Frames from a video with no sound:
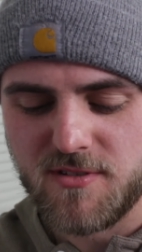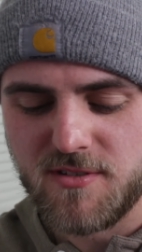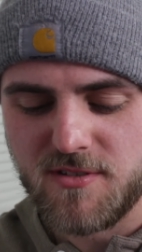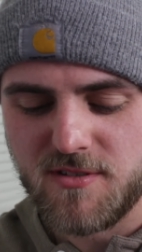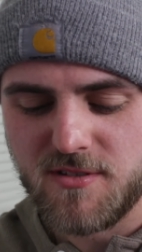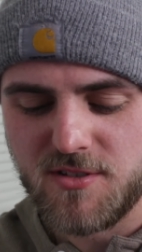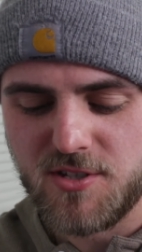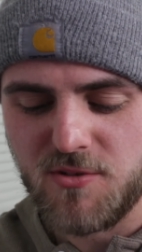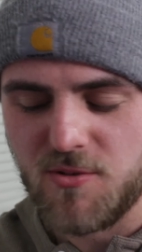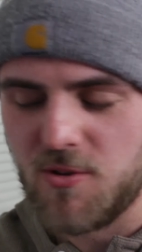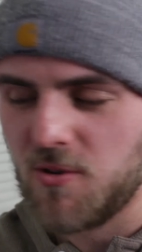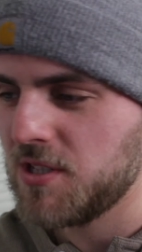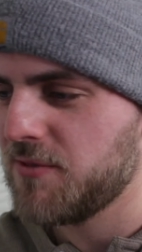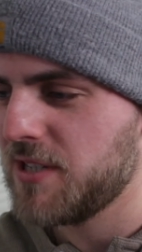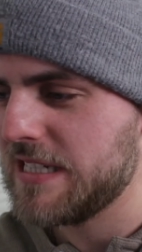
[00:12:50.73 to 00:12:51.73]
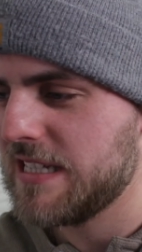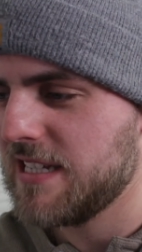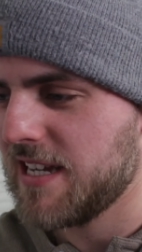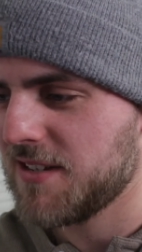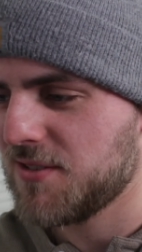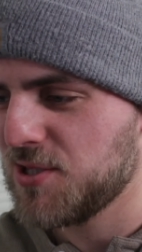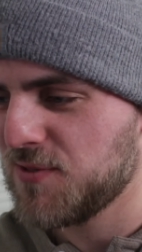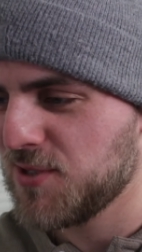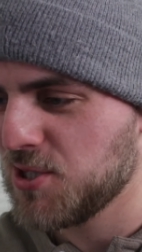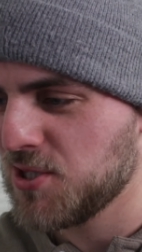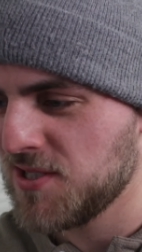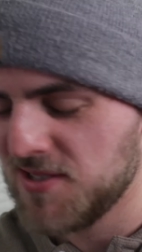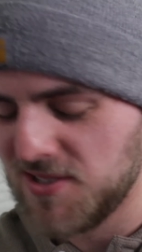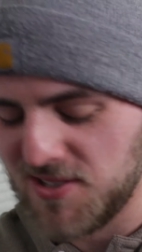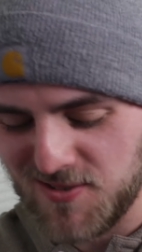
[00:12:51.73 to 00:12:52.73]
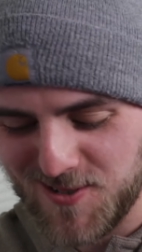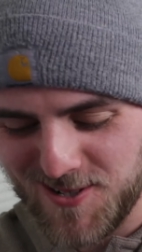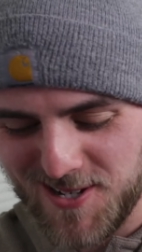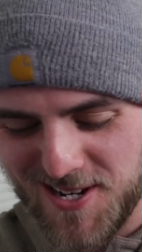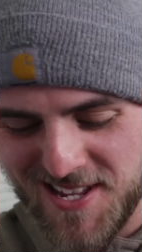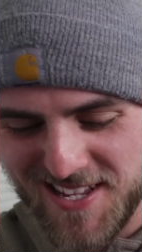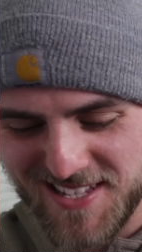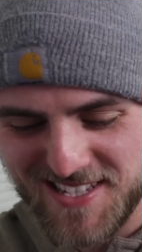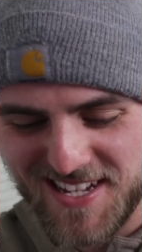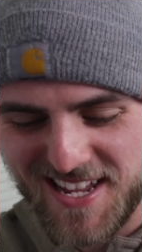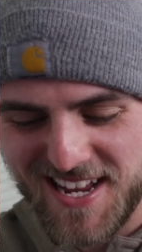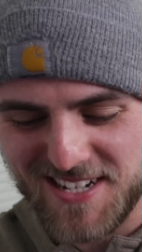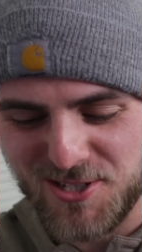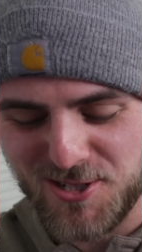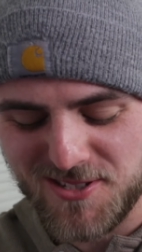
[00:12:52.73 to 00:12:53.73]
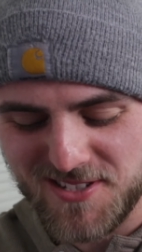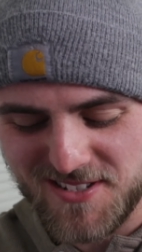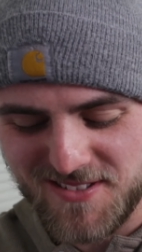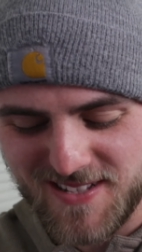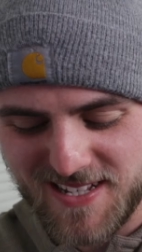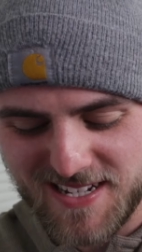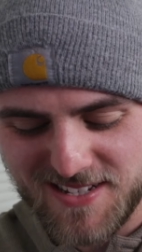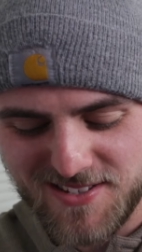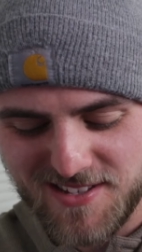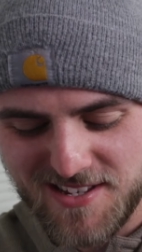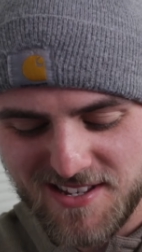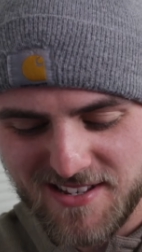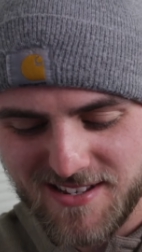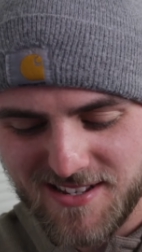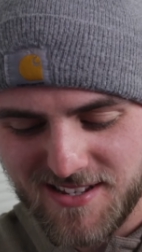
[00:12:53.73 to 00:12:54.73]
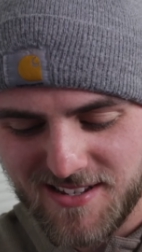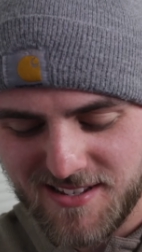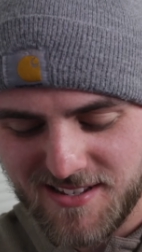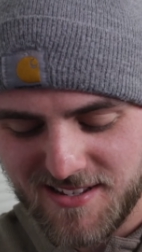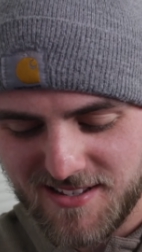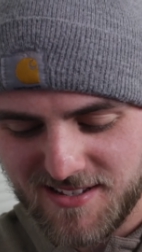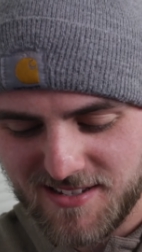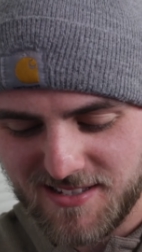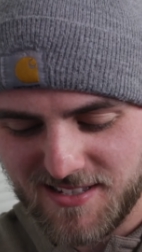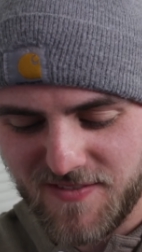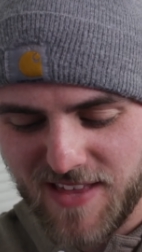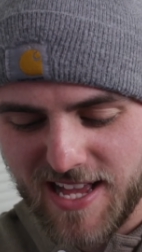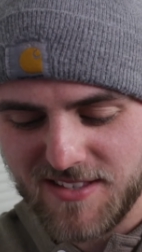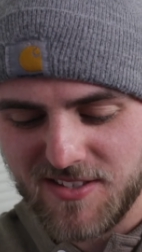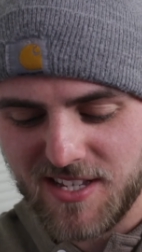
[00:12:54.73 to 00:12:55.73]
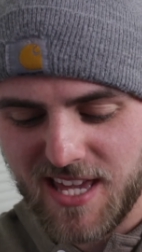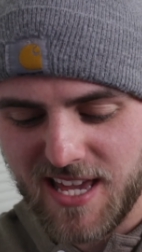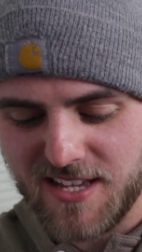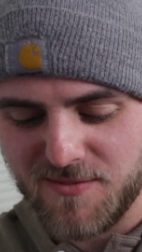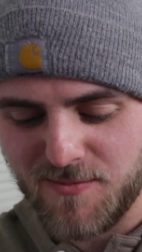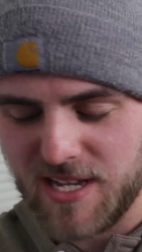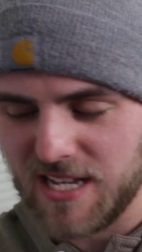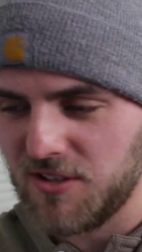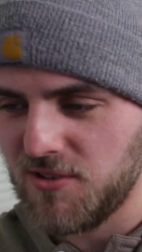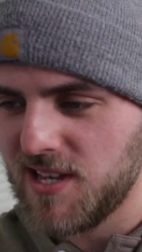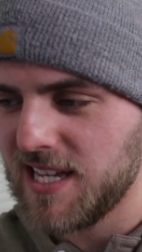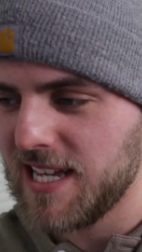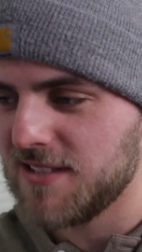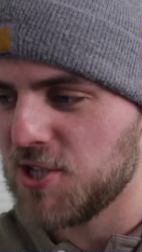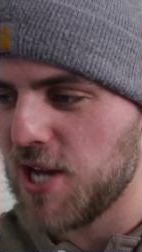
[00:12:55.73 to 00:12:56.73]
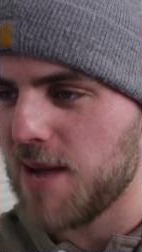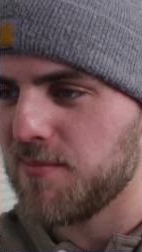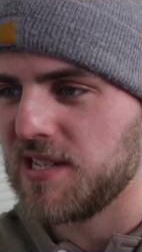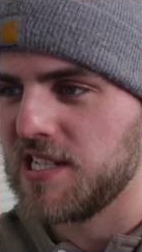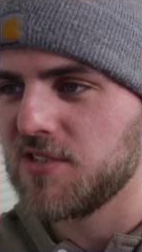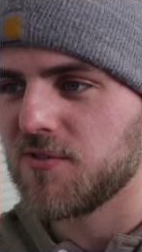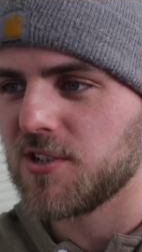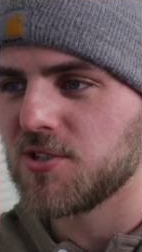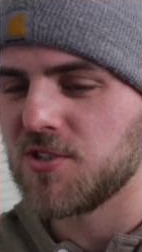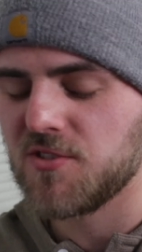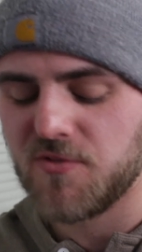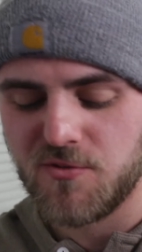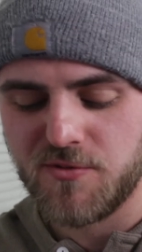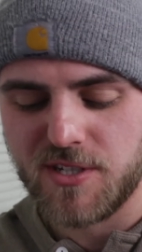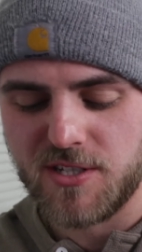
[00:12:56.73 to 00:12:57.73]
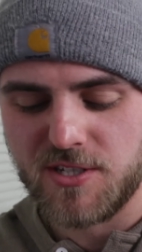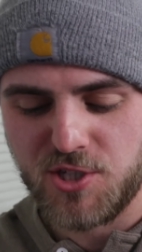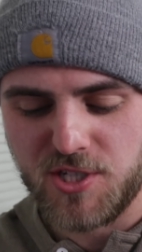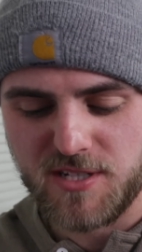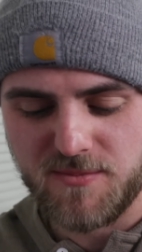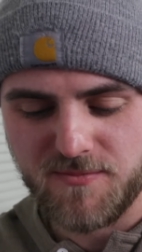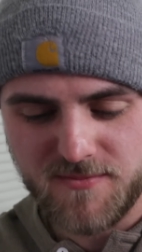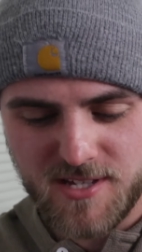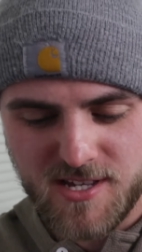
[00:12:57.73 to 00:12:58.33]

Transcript: Do you only read the English versions, or is it kind of just to collect? Because if that's the case, man, you could get Japanese versions for really cheap.